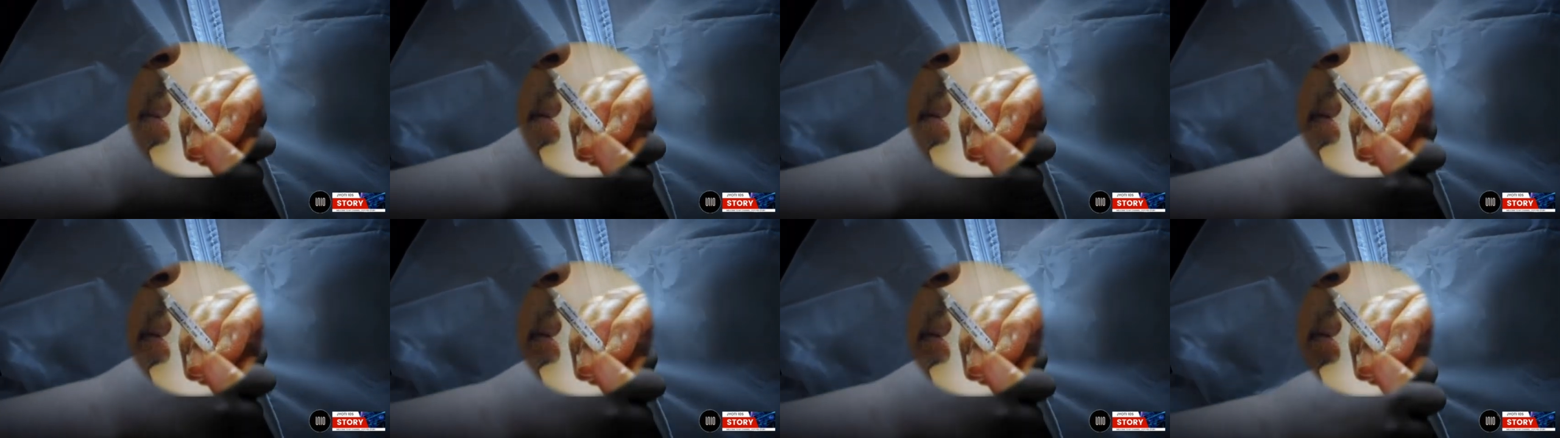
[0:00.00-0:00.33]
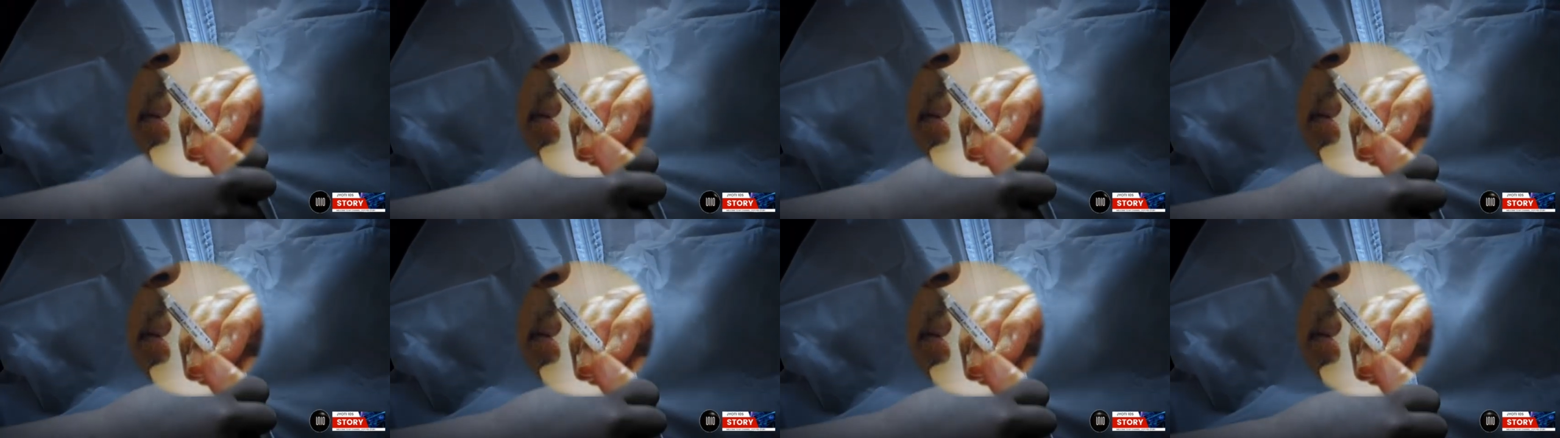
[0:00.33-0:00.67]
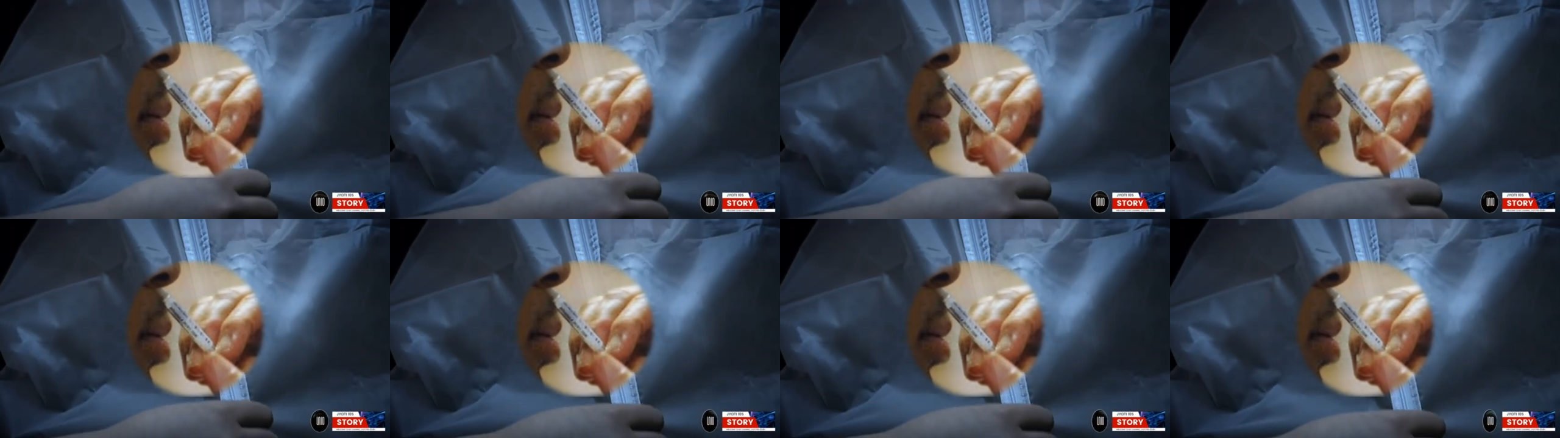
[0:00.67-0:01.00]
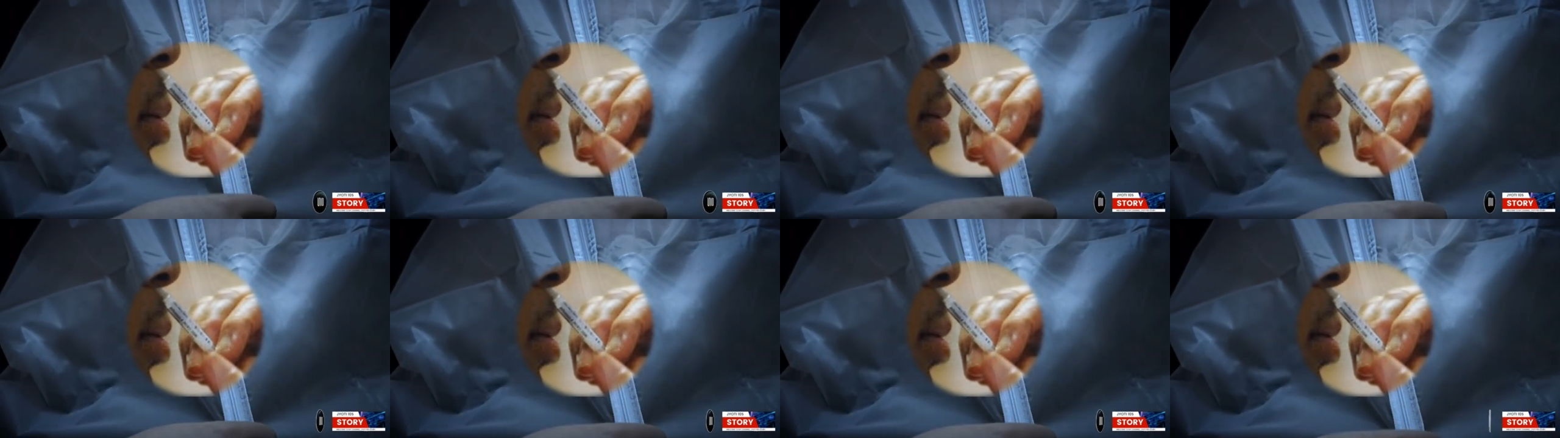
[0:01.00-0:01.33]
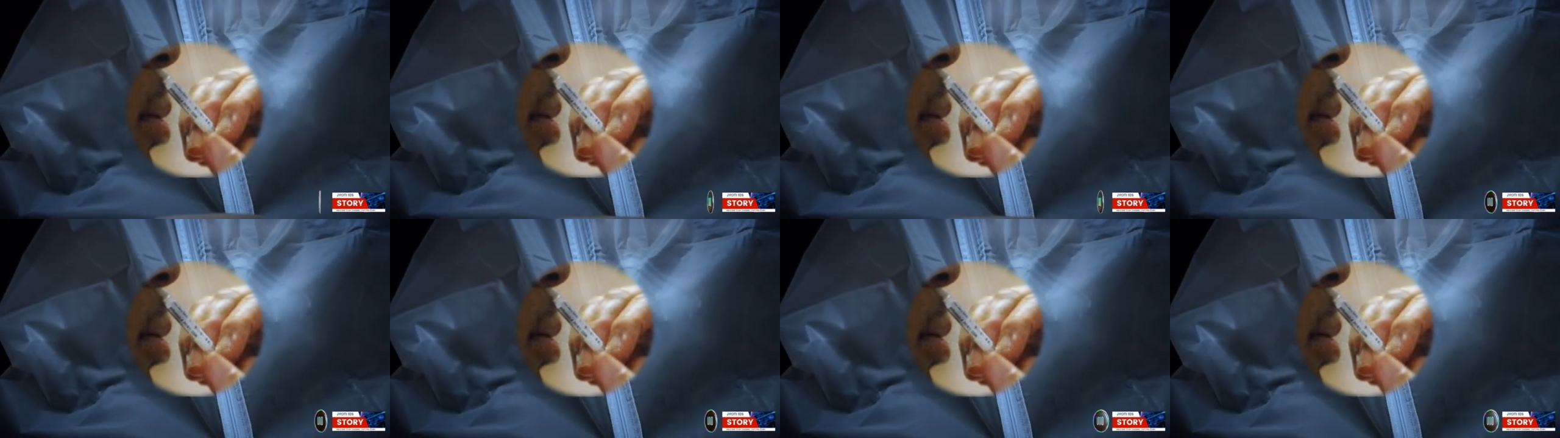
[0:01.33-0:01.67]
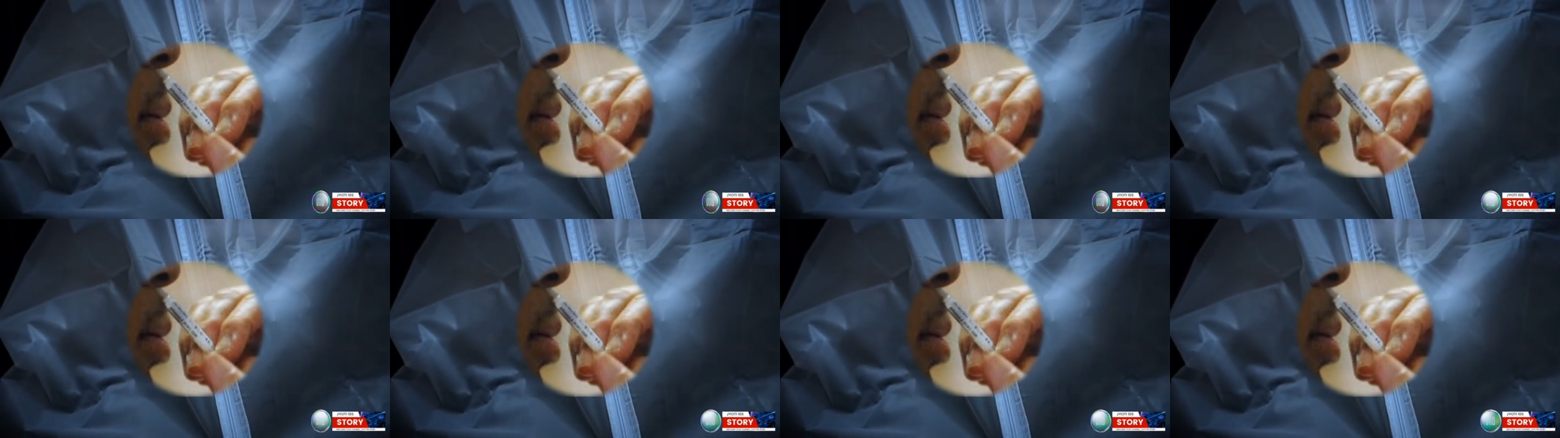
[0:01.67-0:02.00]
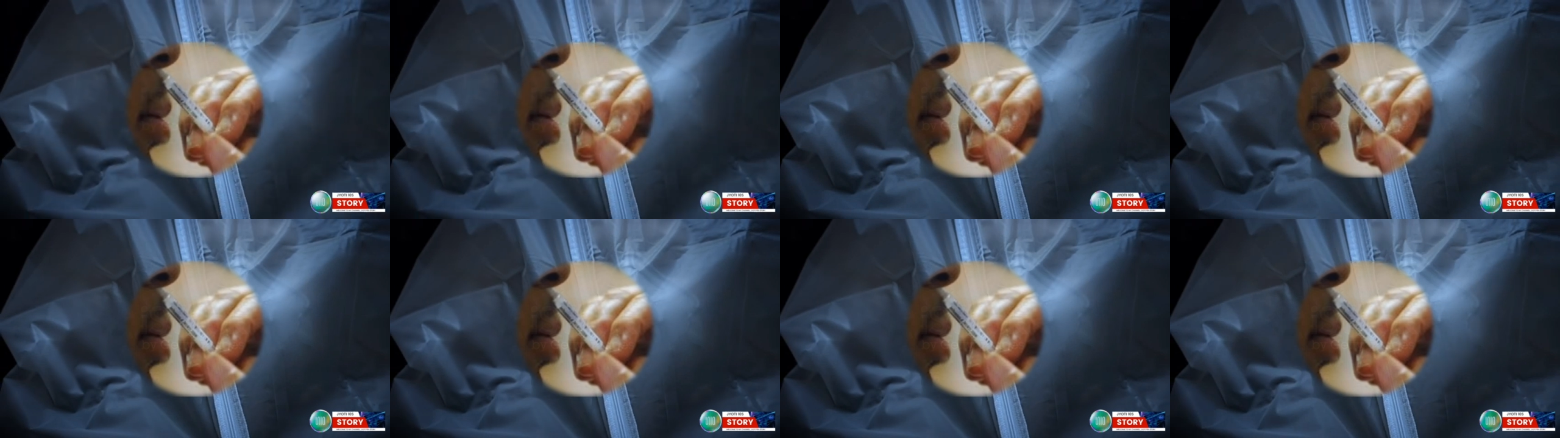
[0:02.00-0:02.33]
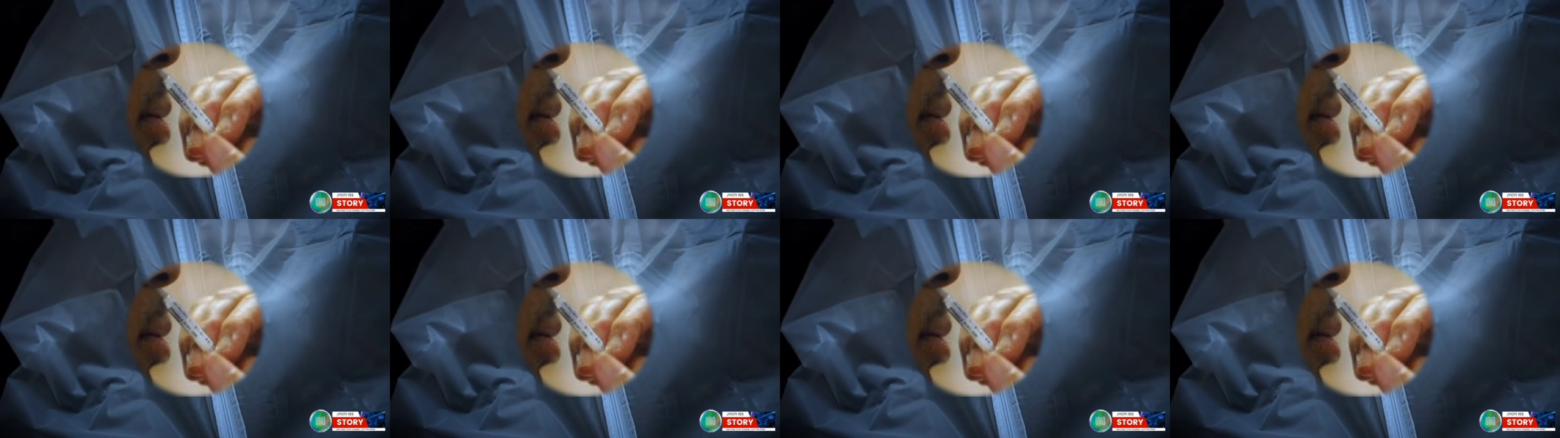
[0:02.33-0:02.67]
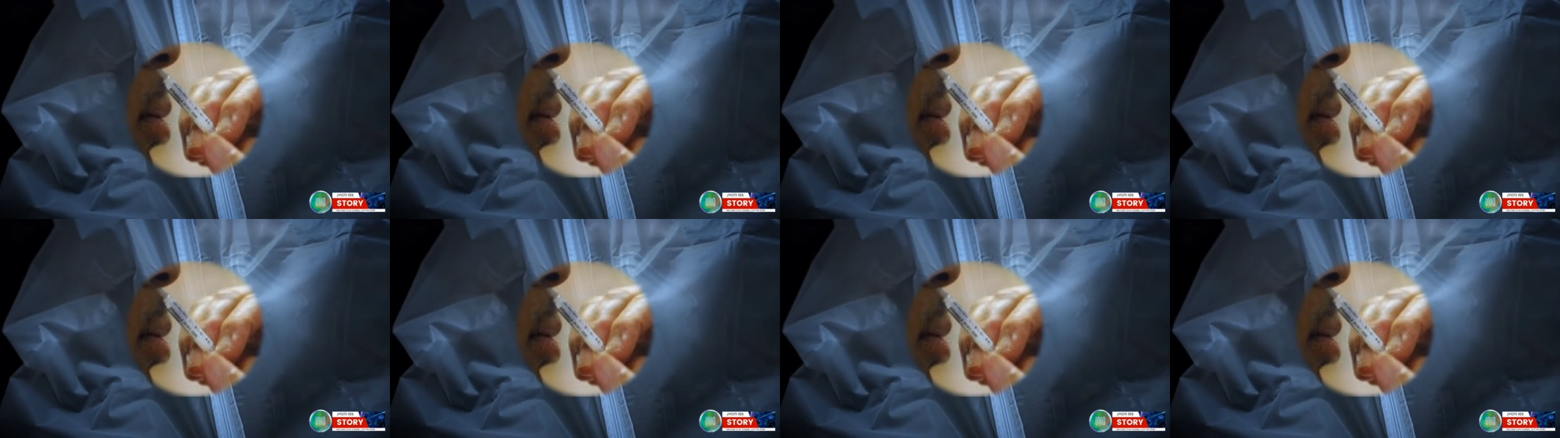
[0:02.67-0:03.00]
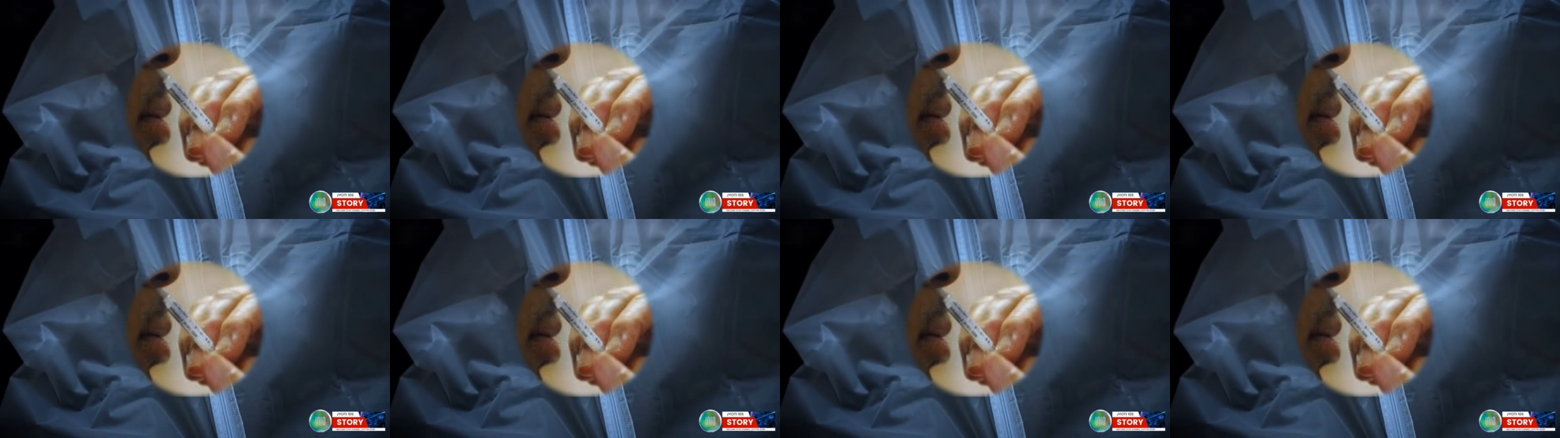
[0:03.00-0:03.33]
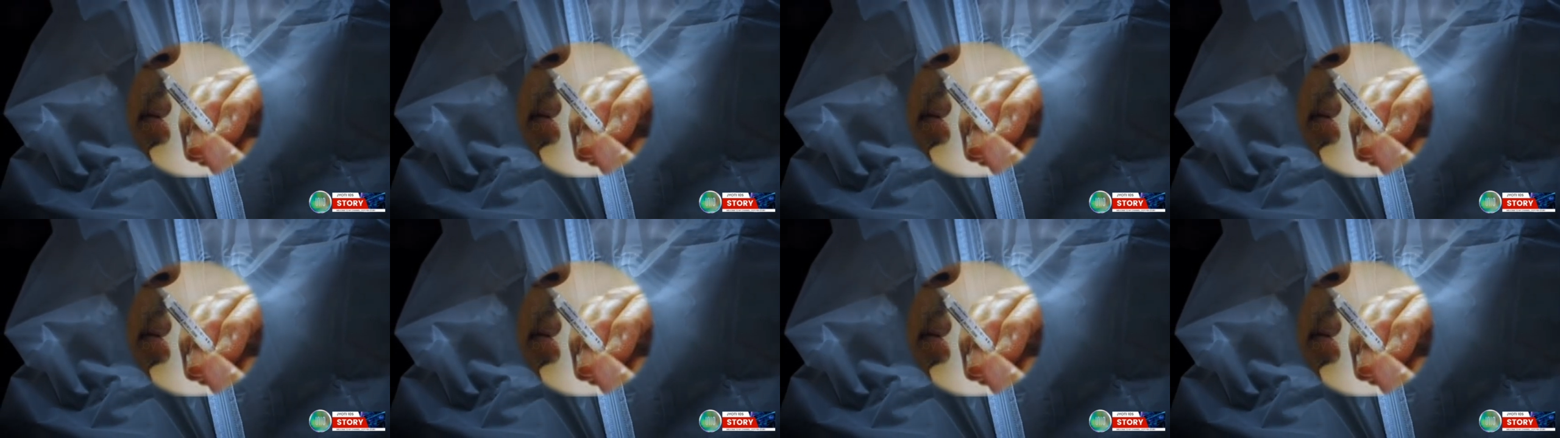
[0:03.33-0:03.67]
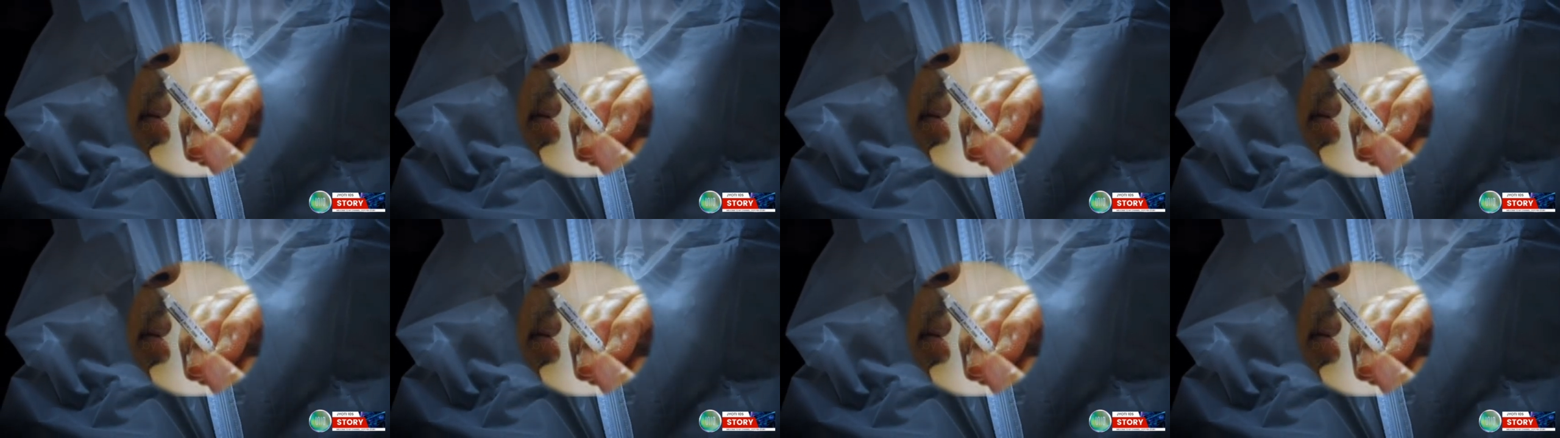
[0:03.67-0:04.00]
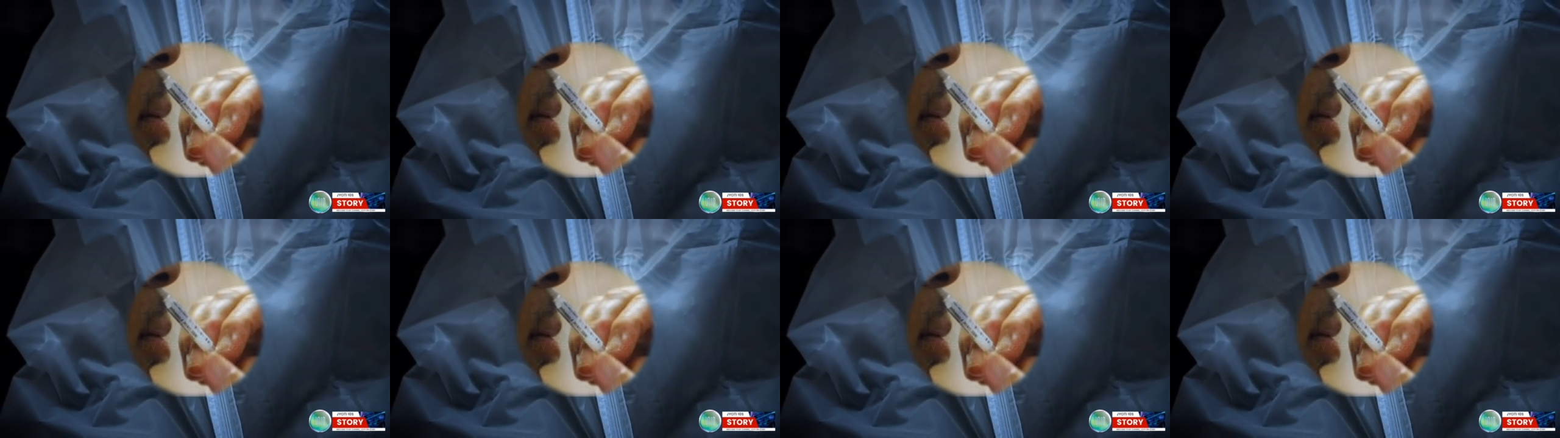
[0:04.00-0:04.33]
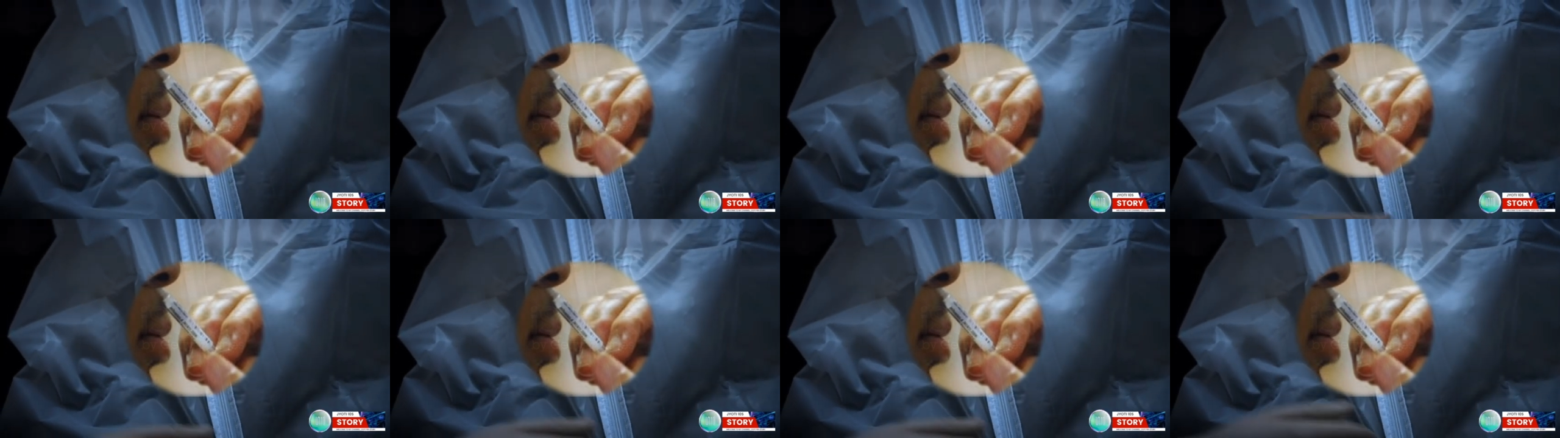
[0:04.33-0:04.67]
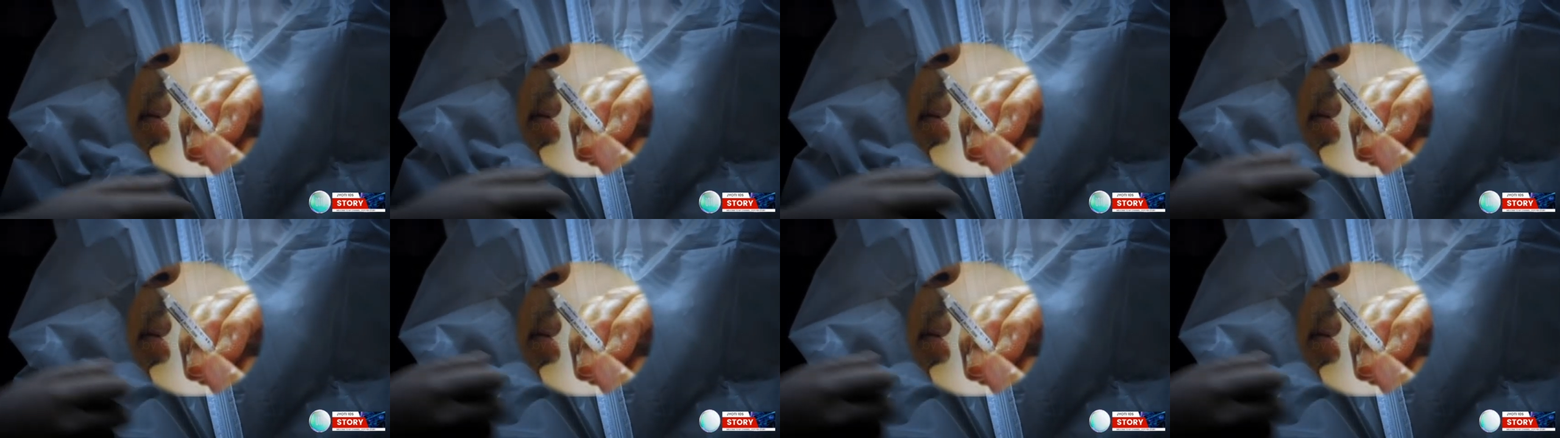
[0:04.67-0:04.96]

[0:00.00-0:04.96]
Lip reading: Nobody's mouth can be seen.